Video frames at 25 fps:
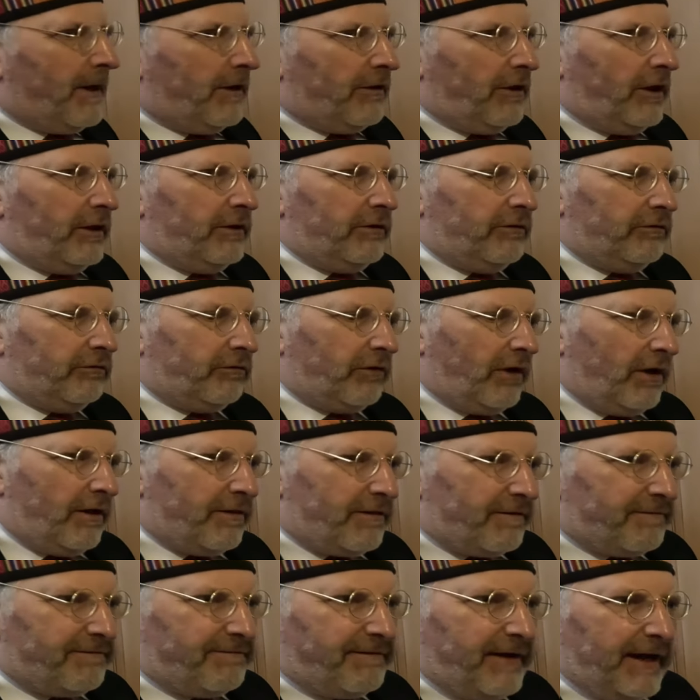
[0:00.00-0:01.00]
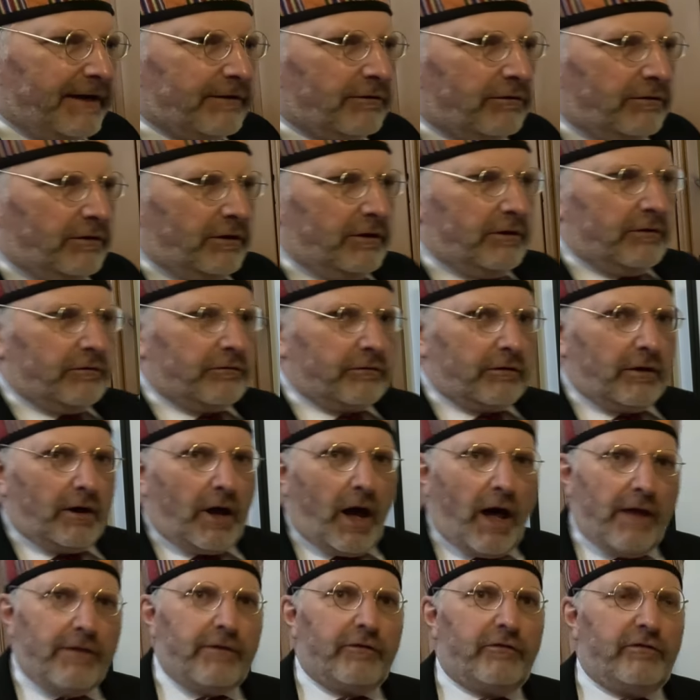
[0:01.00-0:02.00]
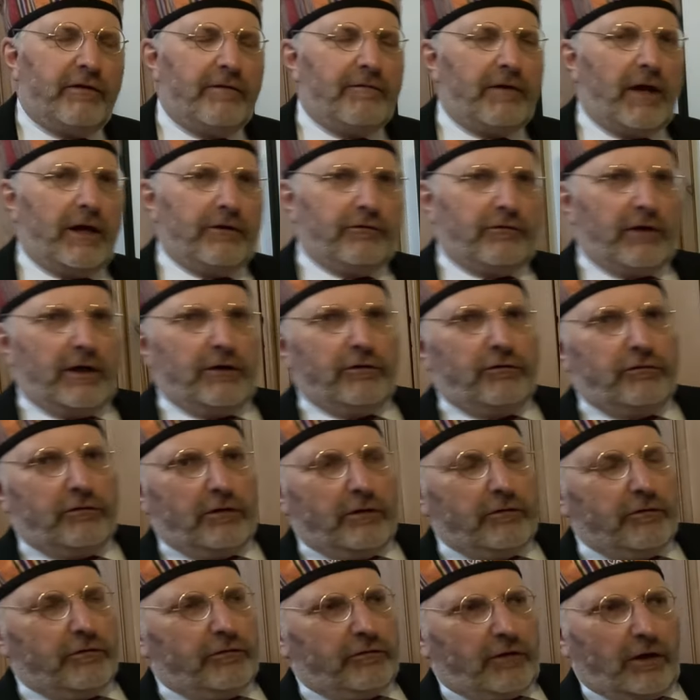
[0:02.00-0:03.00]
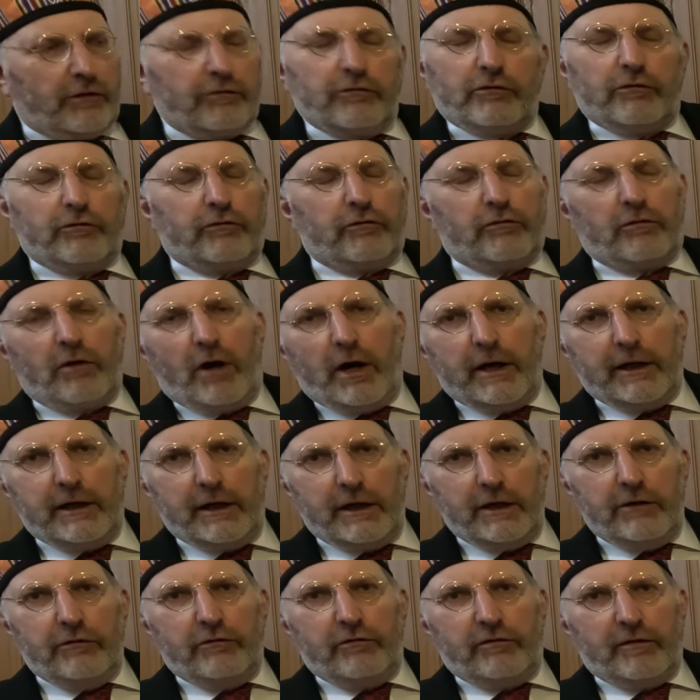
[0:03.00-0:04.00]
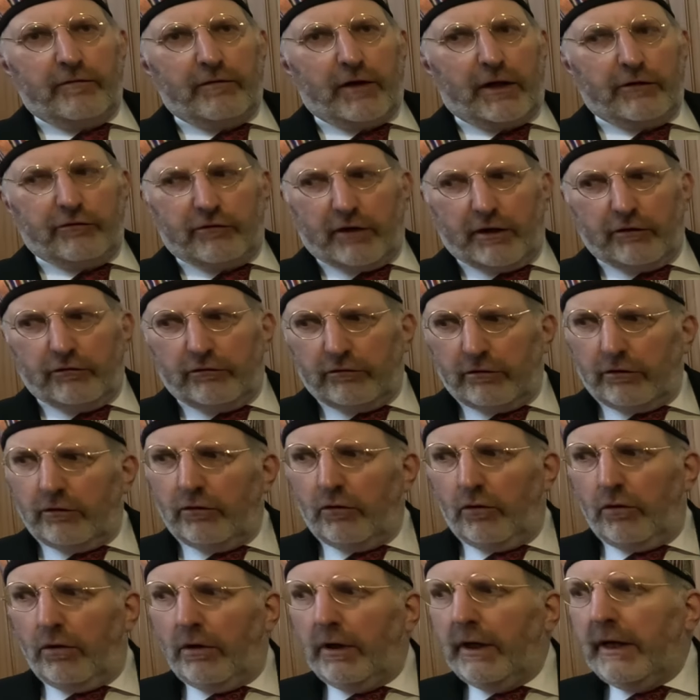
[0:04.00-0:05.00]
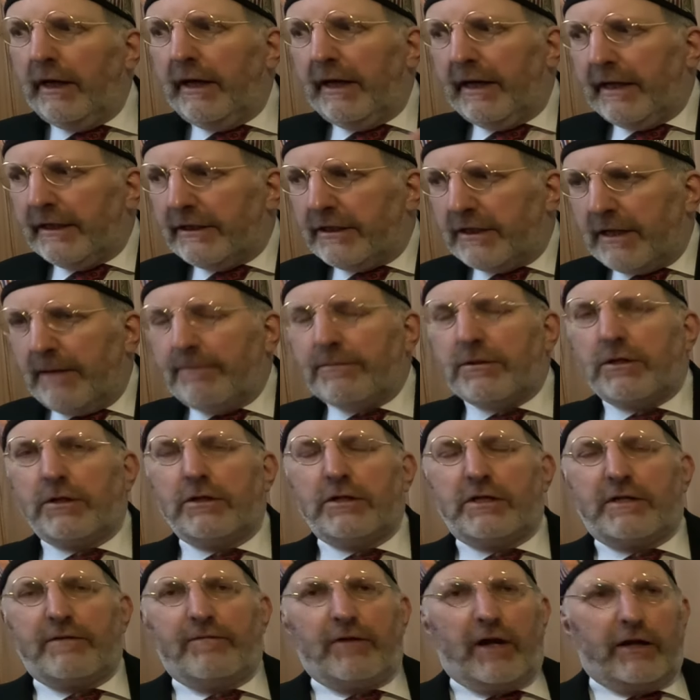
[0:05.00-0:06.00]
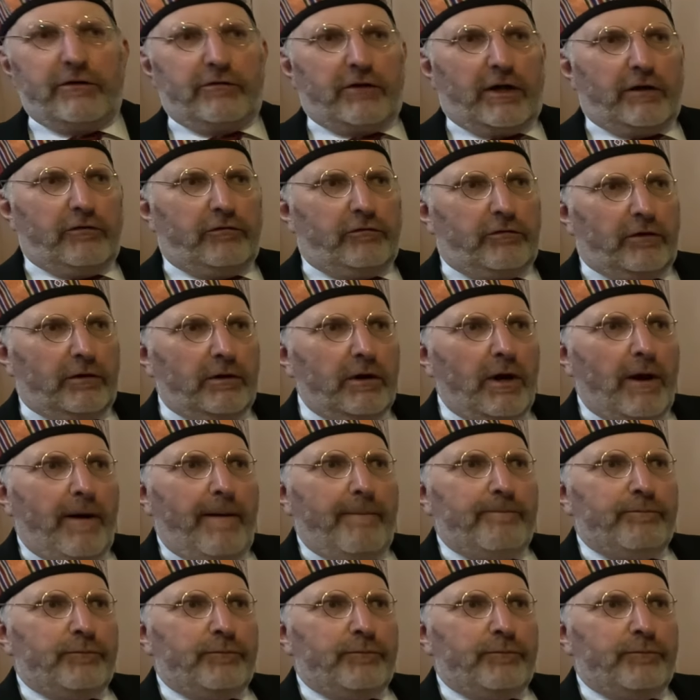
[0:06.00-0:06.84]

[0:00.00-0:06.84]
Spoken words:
And the fact that other civilizations, such as Chinese civilization or Egyptian civilization,